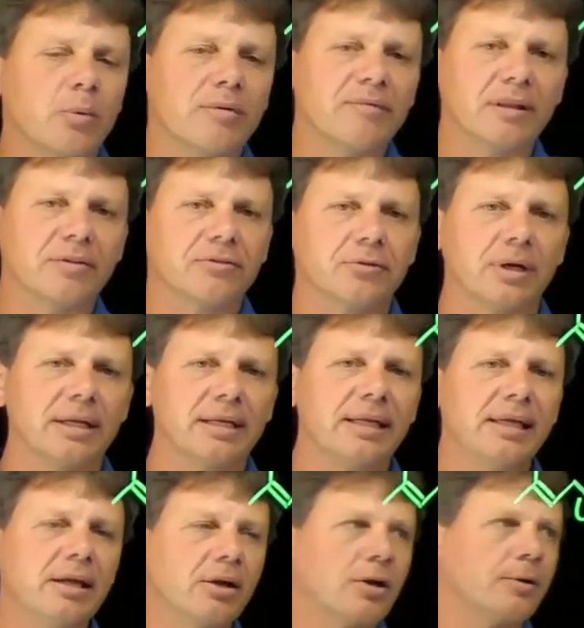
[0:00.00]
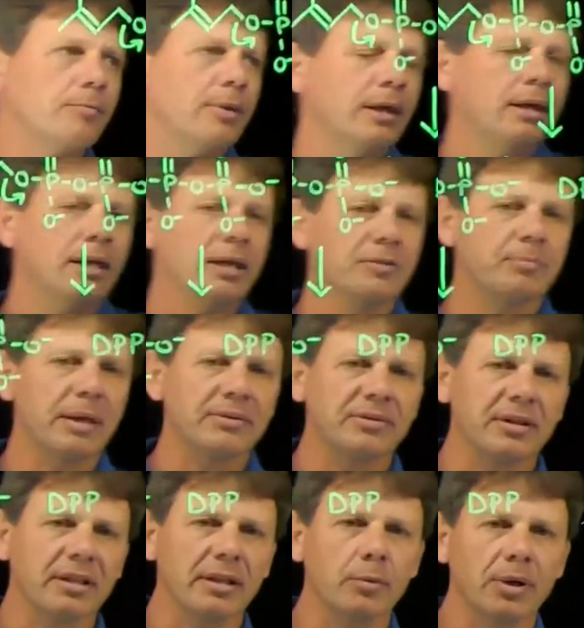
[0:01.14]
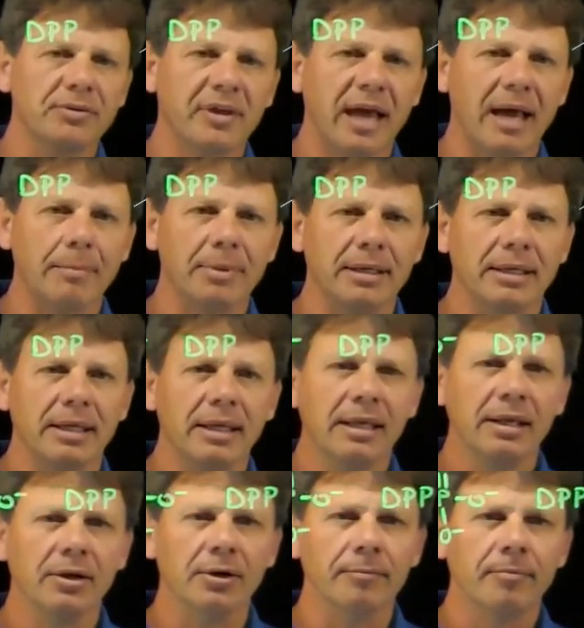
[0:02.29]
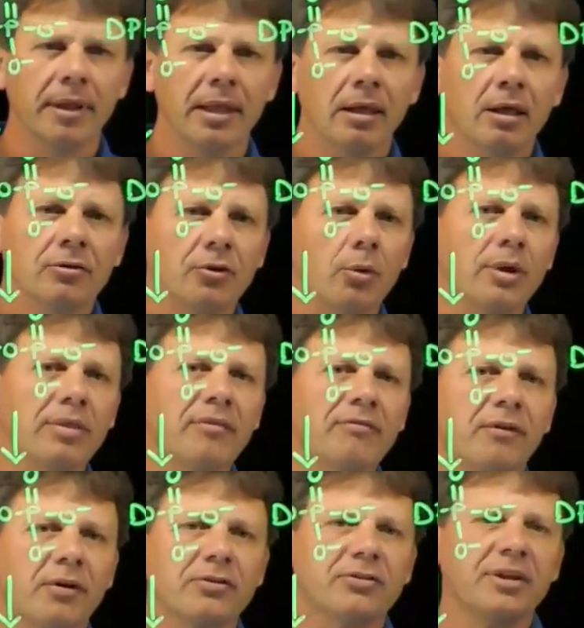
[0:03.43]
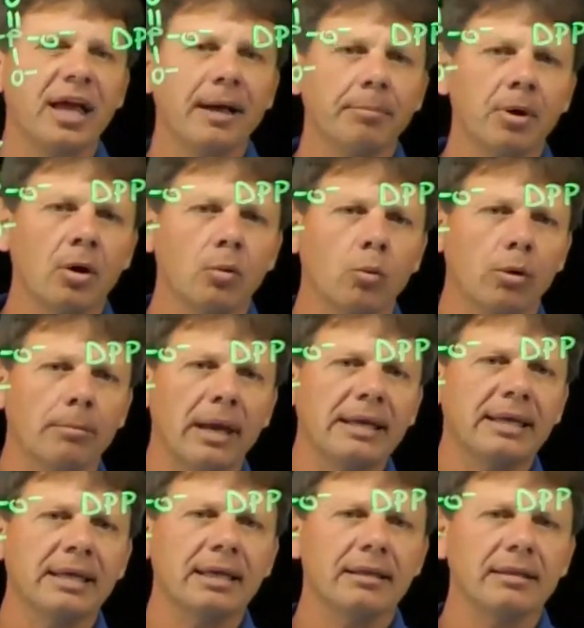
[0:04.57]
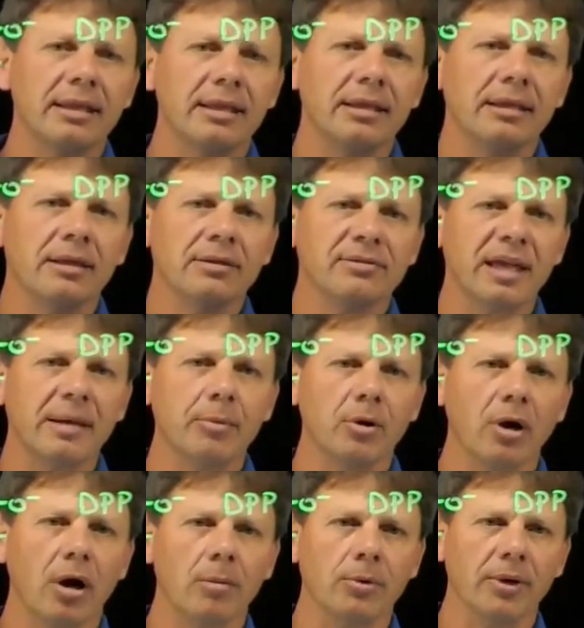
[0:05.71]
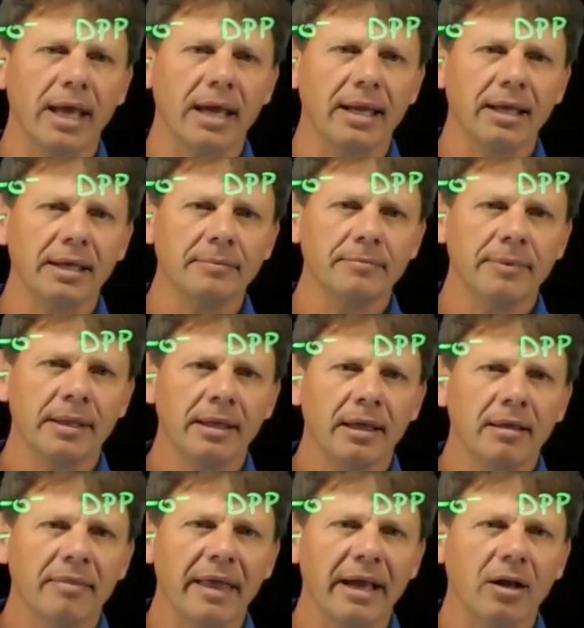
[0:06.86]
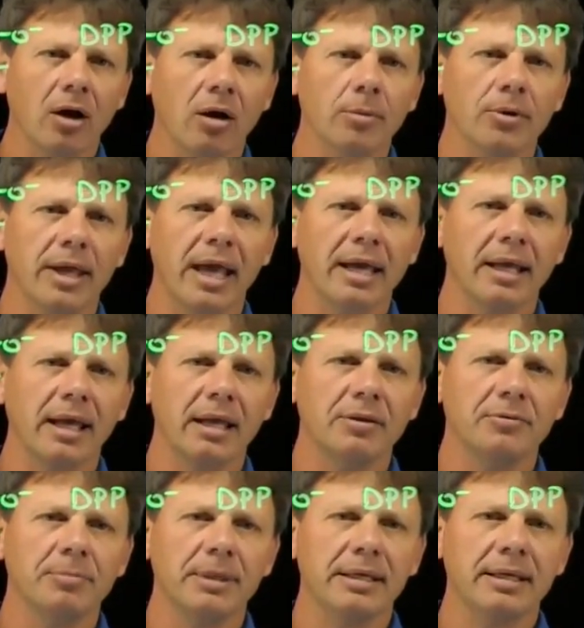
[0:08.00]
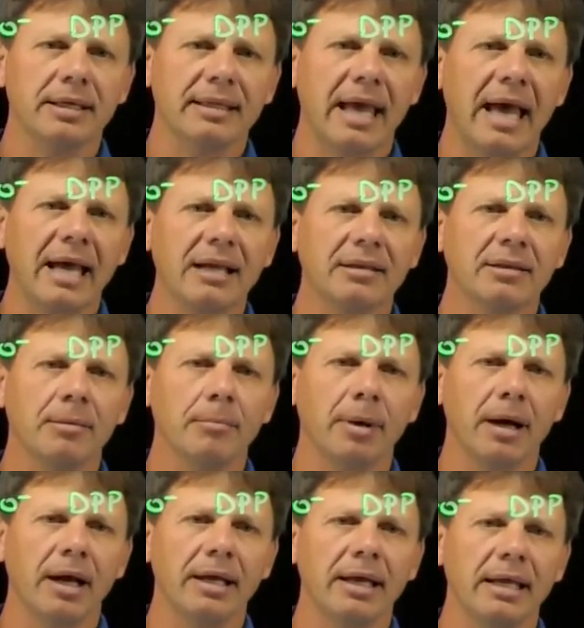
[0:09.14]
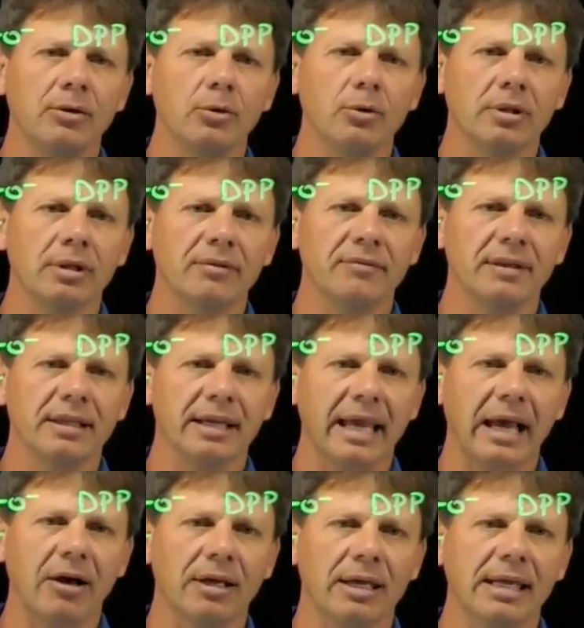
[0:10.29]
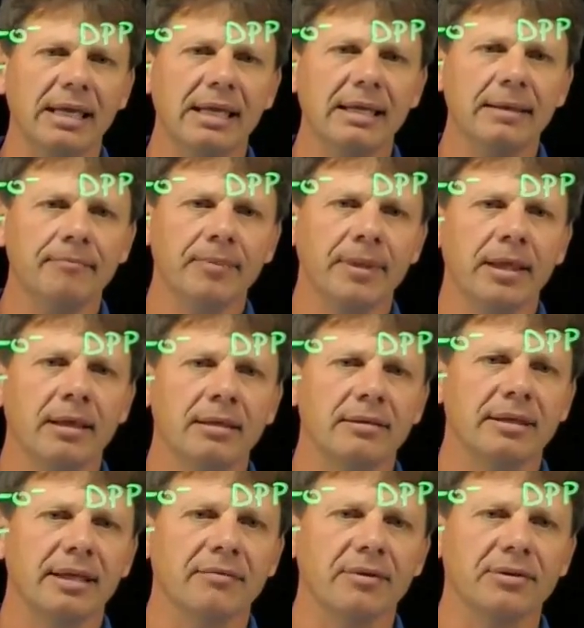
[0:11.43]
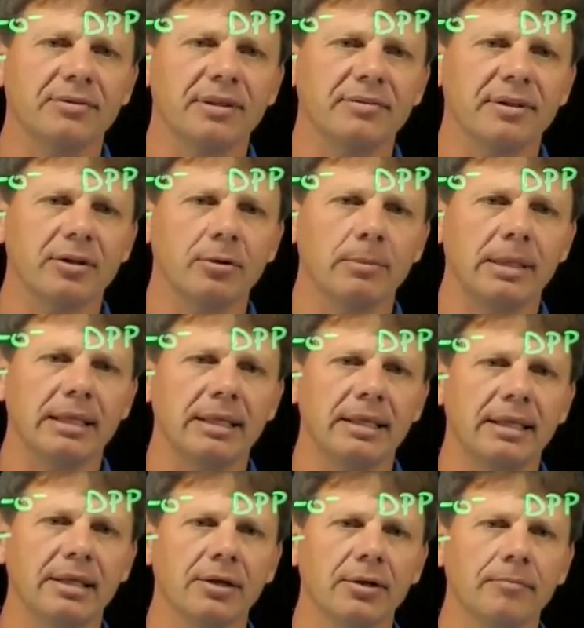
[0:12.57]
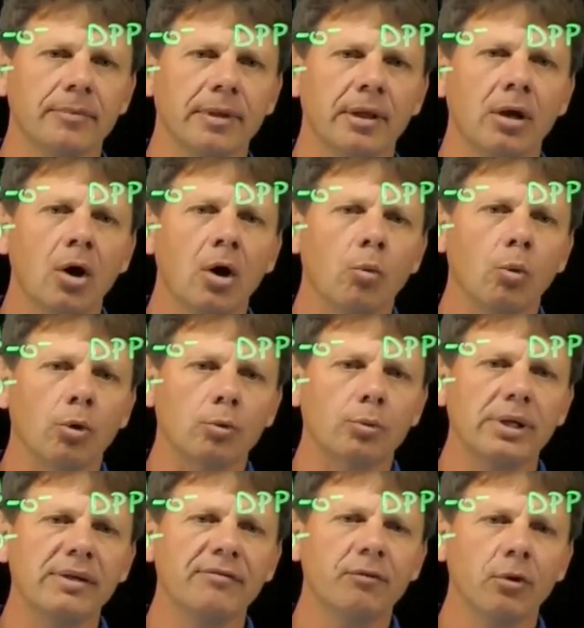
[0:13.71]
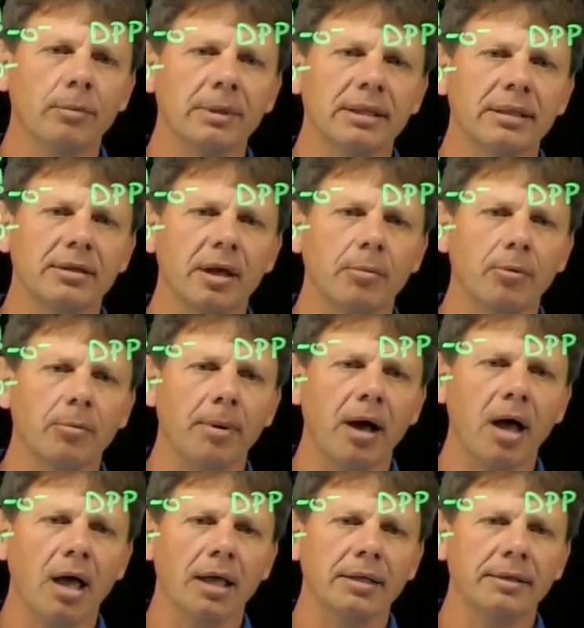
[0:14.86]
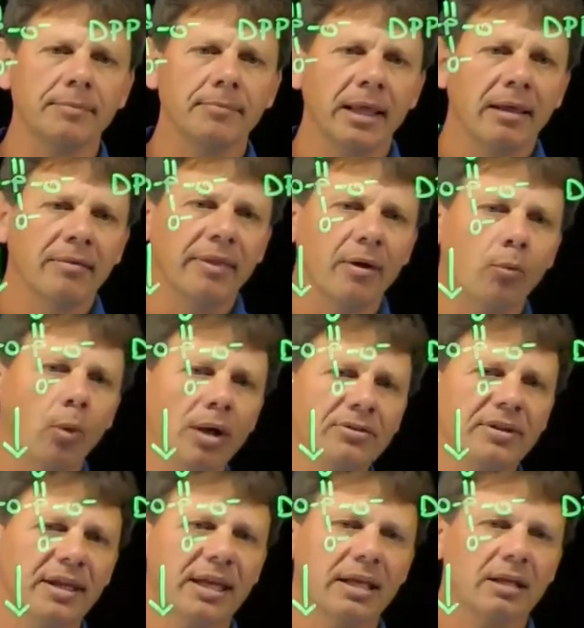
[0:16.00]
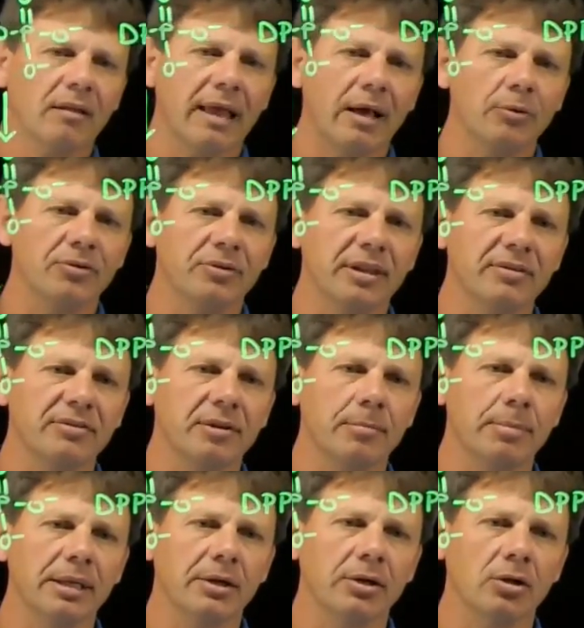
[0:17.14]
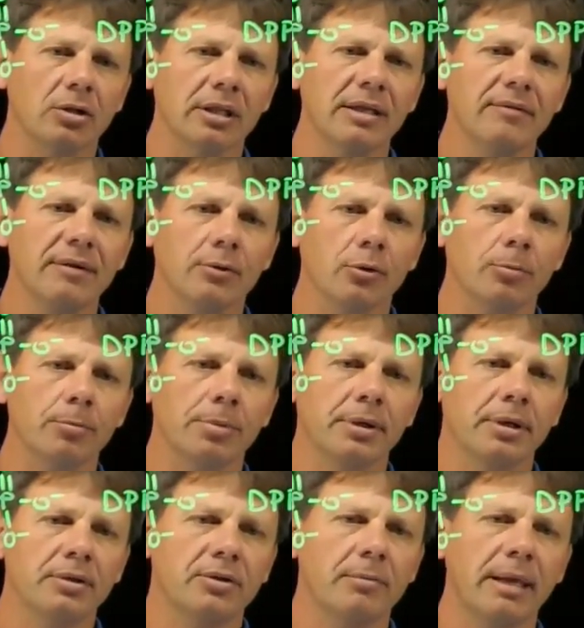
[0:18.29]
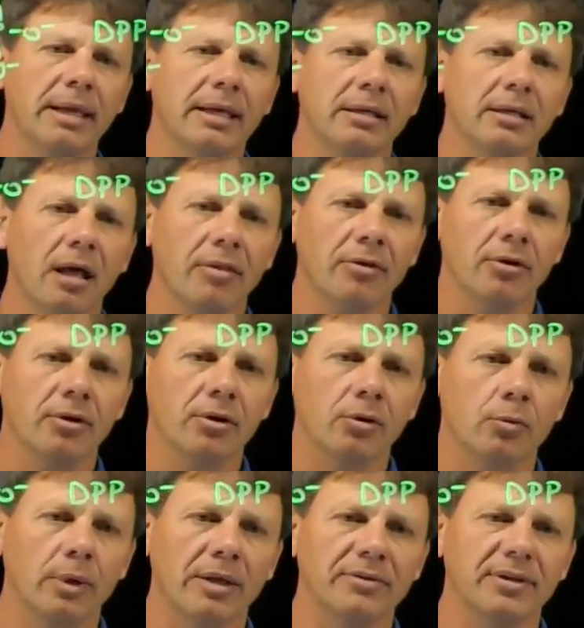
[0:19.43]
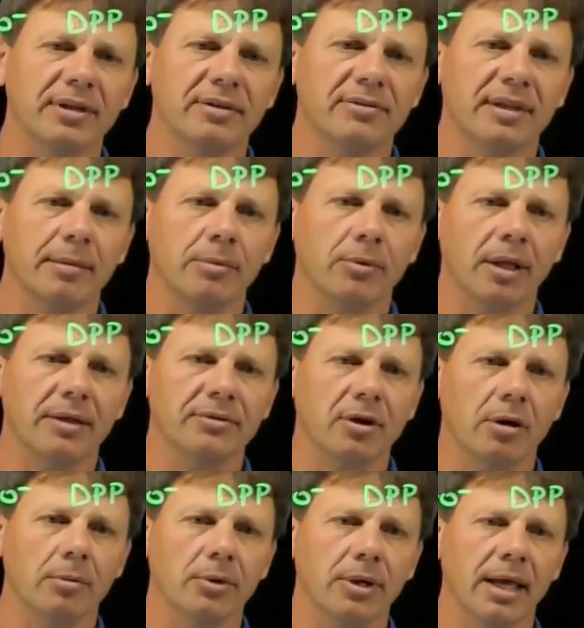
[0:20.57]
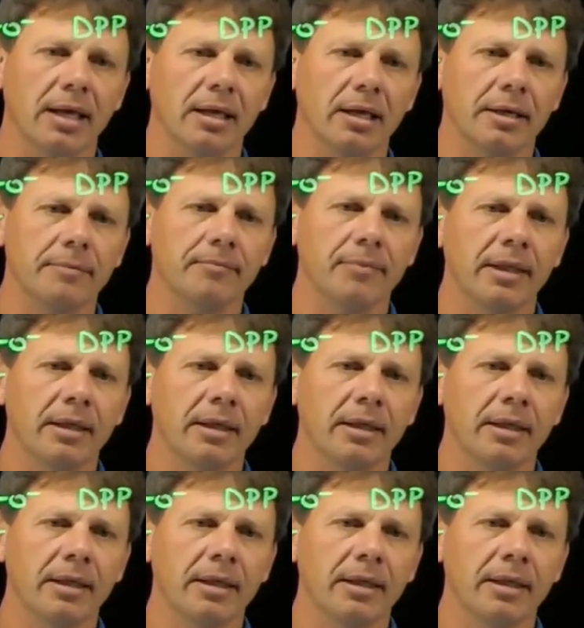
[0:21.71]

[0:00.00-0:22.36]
we've illustrated here is basically what's happening here. So in the first step, we're making the stable carbocation. That carbocation is being attacked by a nucleophilic alkene to give us this intermediate here. We're reforming the double bond that once again allows this to be a good leaving group to make another resonance stabilized carbocation.